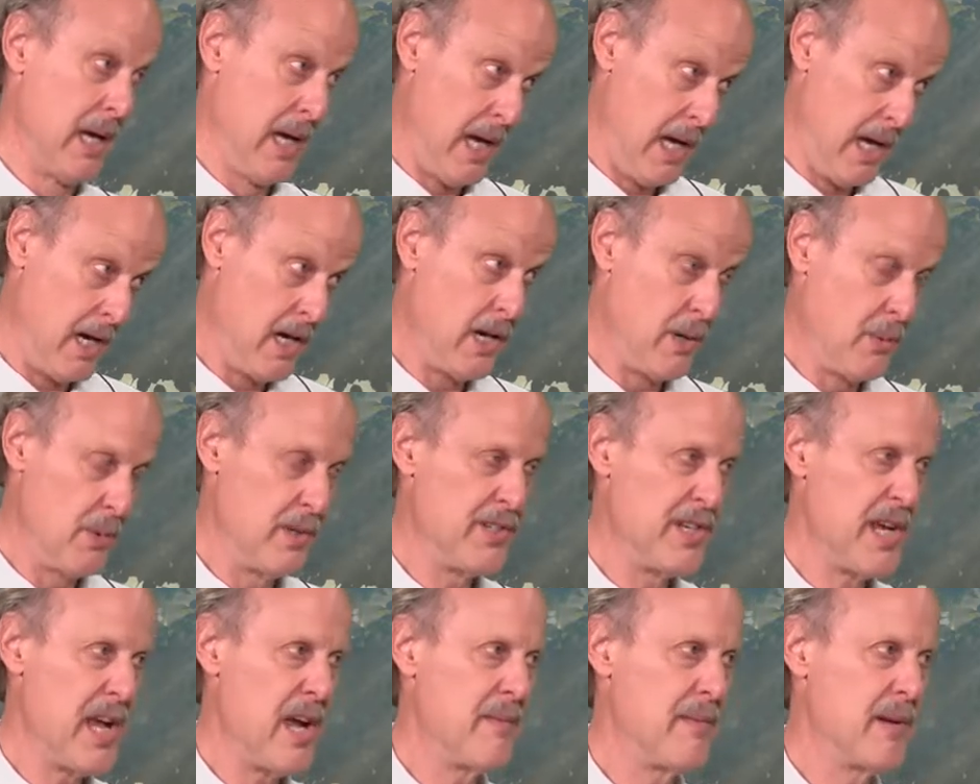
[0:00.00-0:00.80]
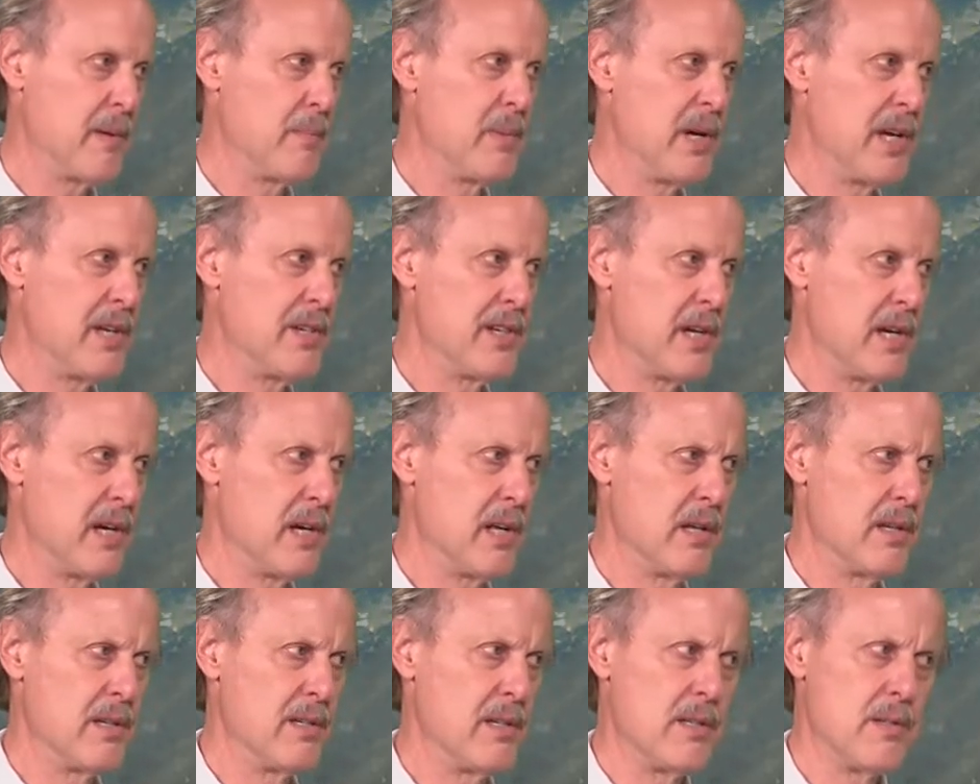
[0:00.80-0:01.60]
area was having big
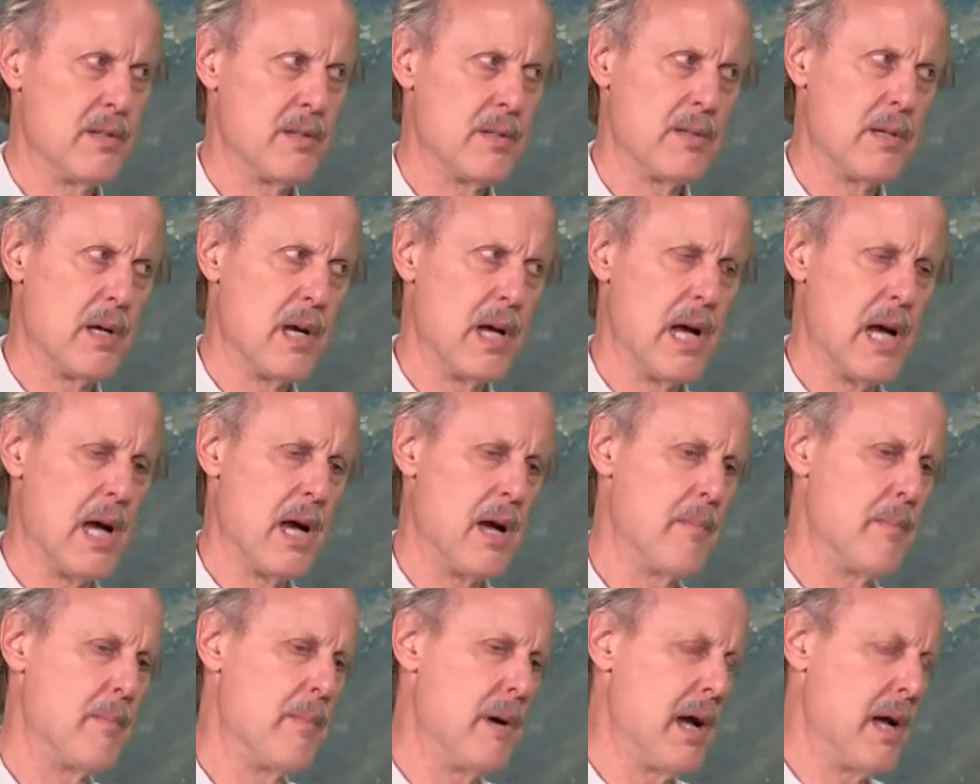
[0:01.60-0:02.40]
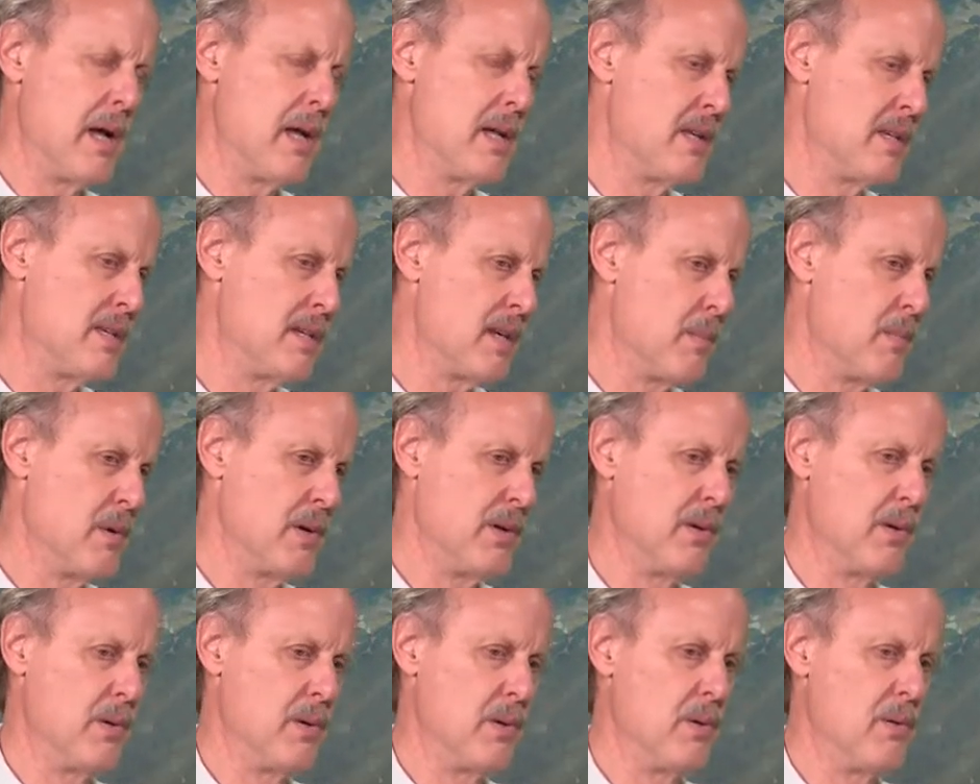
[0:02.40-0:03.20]
challenges by someone
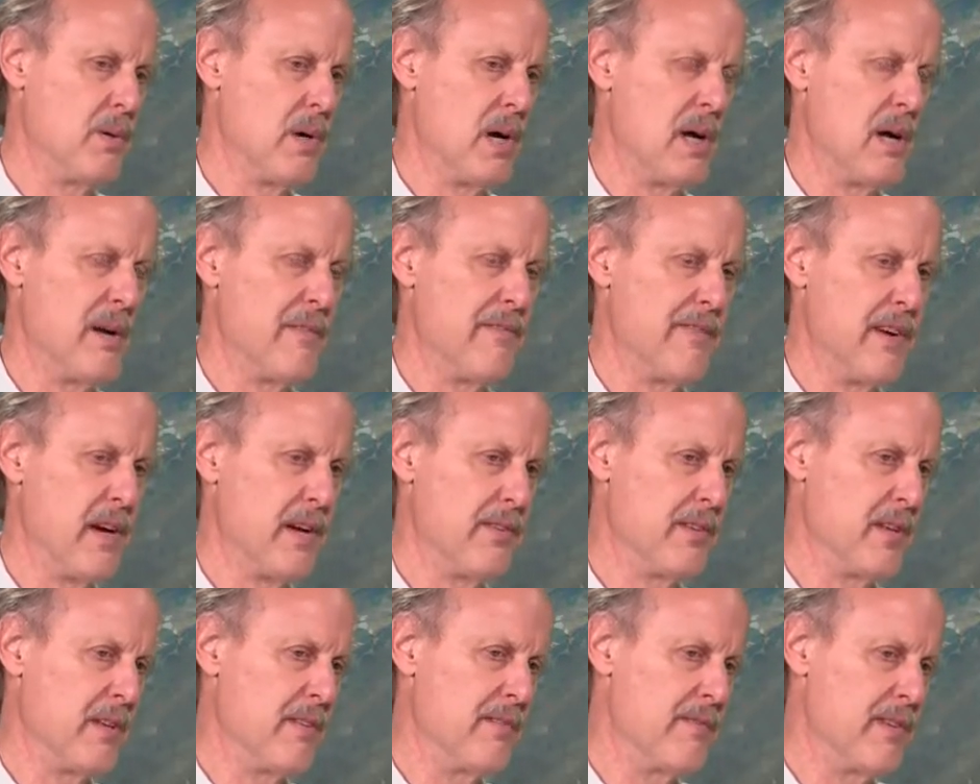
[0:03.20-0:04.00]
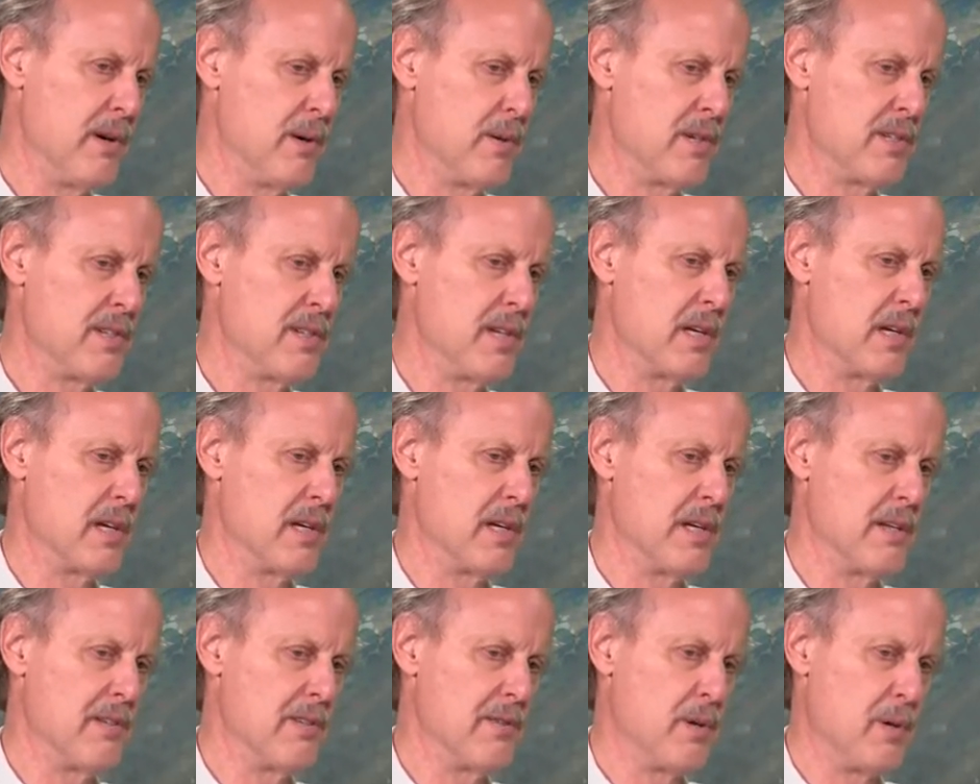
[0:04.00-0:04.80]
who felt that focusing
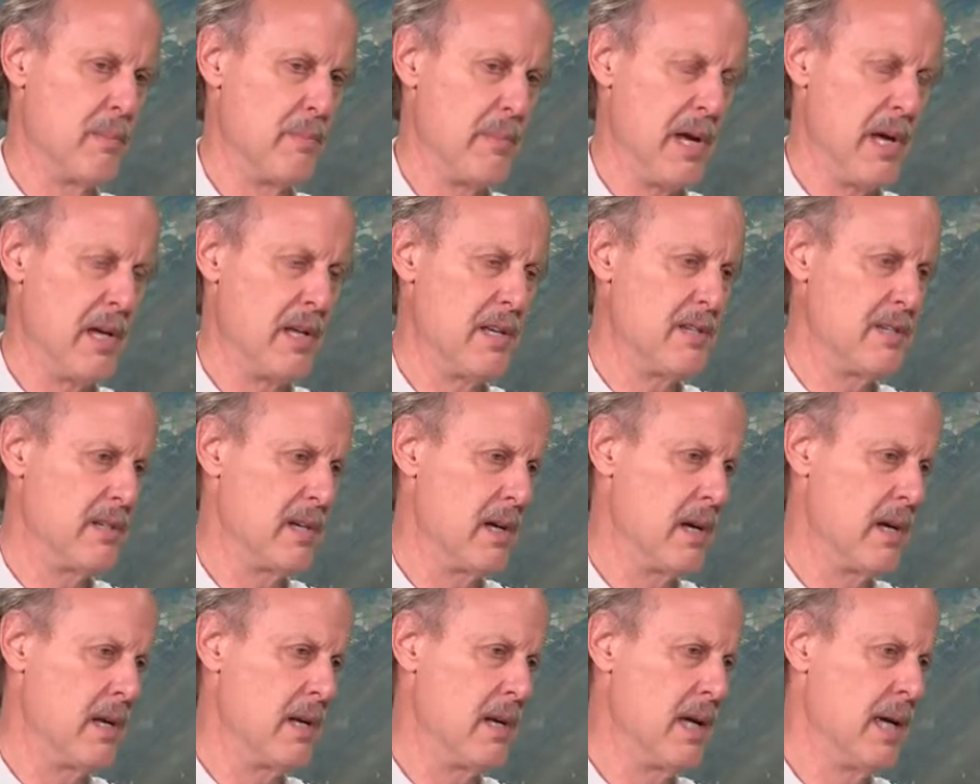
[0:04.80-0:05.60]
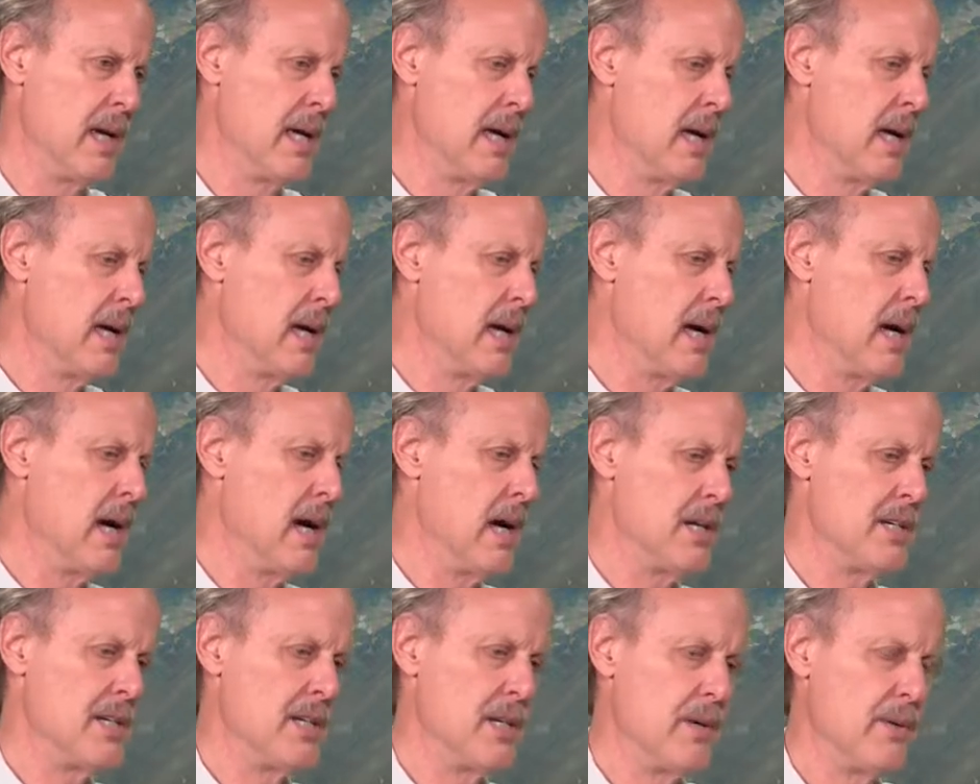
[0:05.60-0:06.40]
on Israel-Palestine
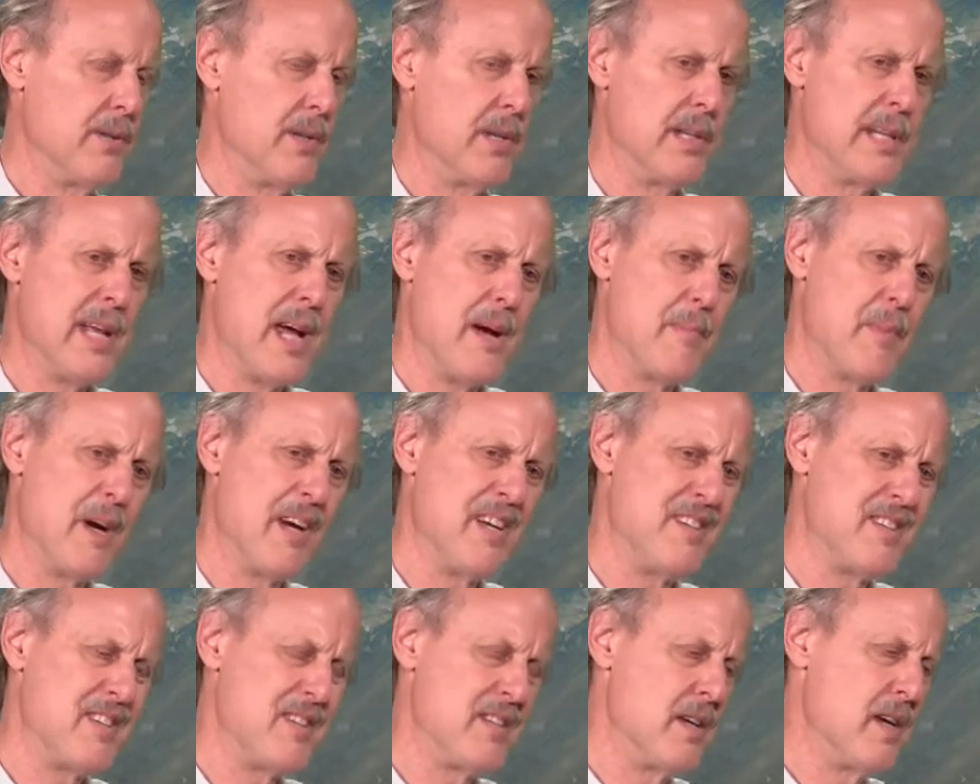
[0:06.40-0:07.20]
showed that might